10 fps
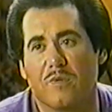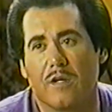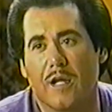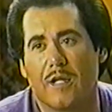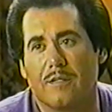
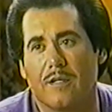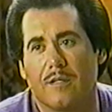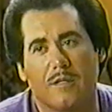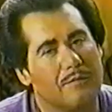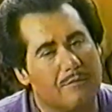out there
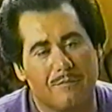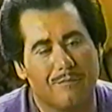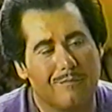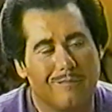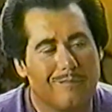that
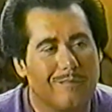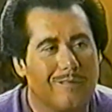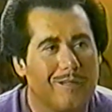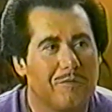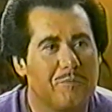
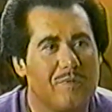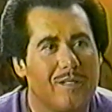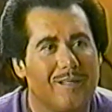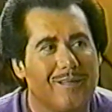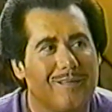I would
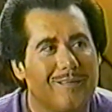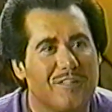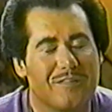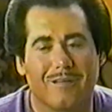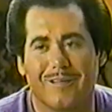be
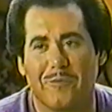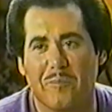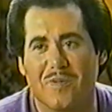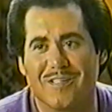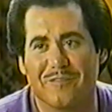certainly
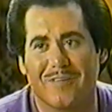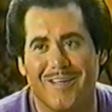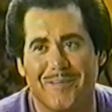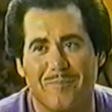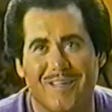remiss if I
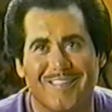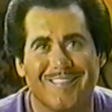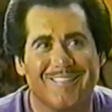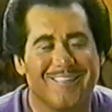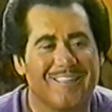didn't mention,
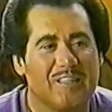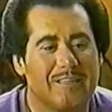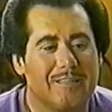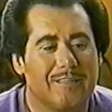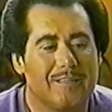
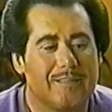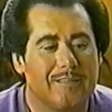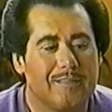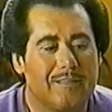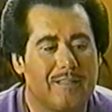
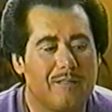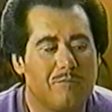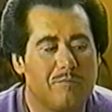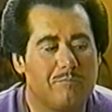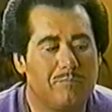that
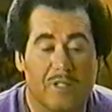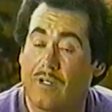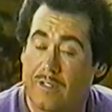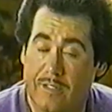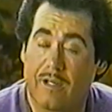would
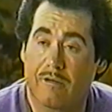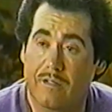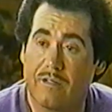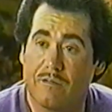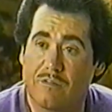belong to Howard Hughes.